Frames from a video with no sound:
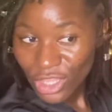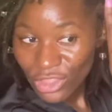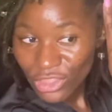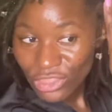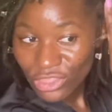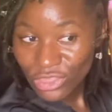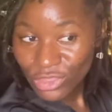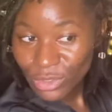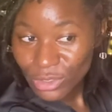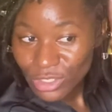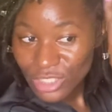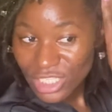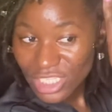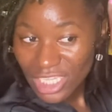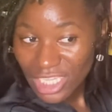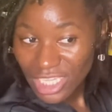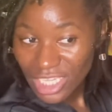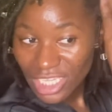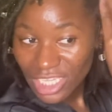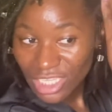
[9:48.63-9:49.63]

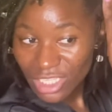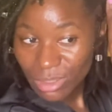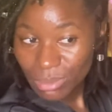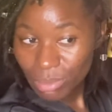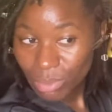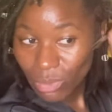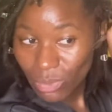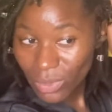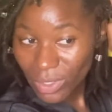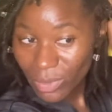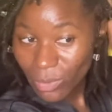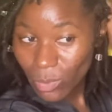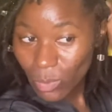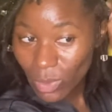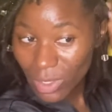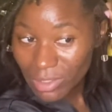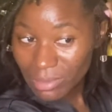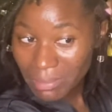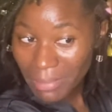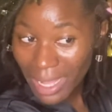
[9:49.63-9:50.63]

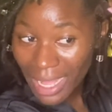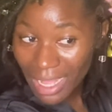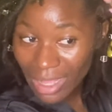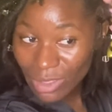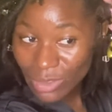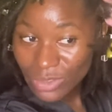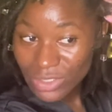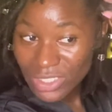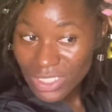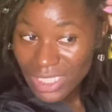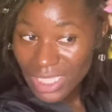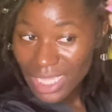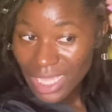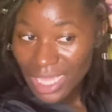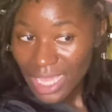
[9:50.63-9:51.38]
13.1 miles.